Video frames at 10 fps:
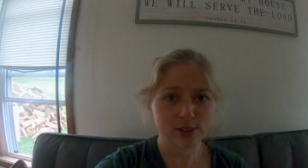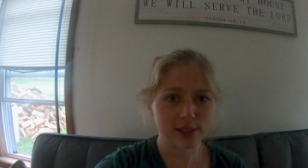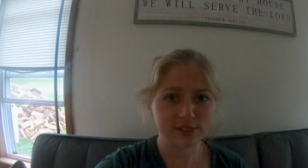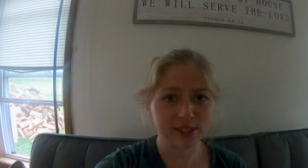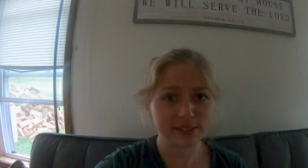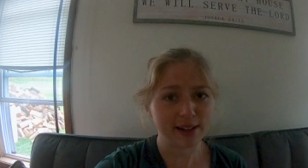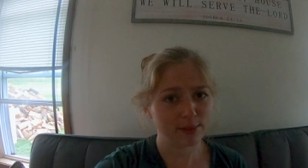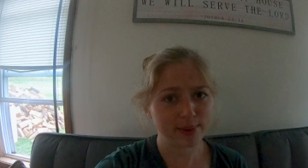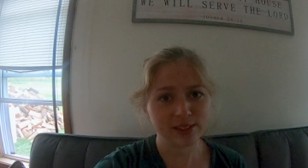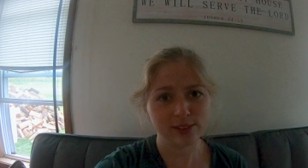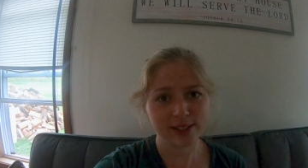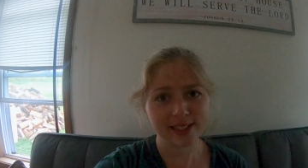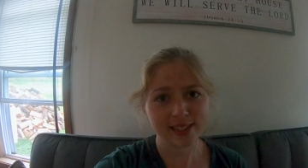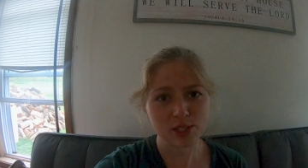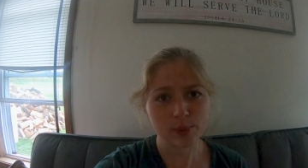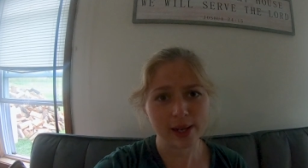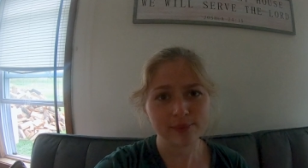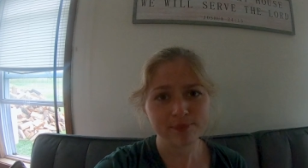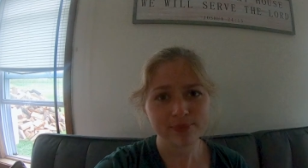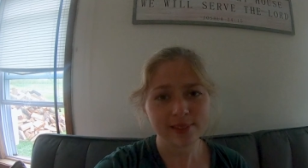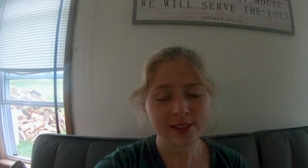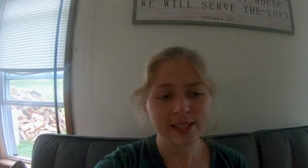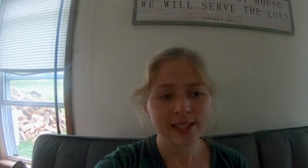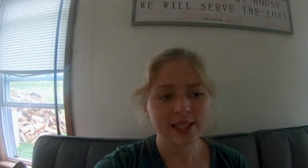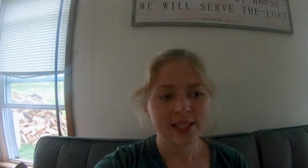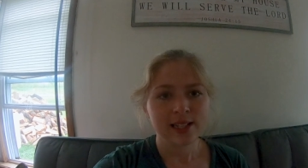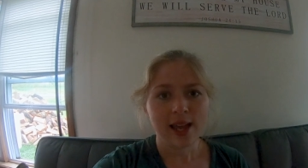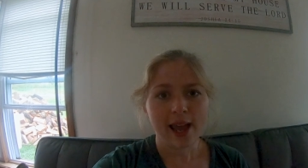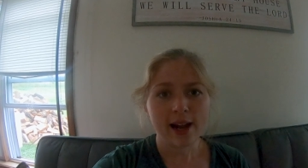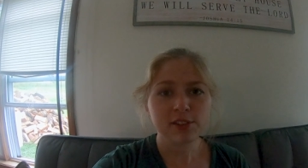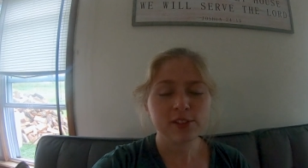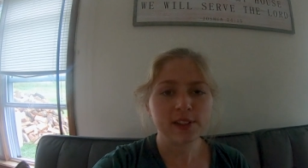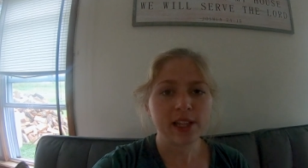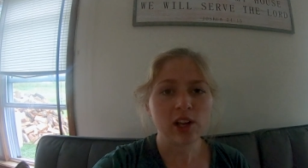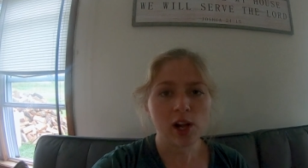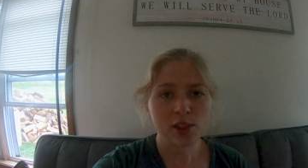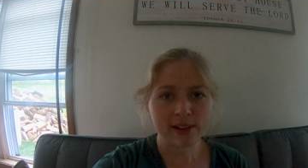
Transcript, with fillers: So I really recommend doing it this way. After filling all the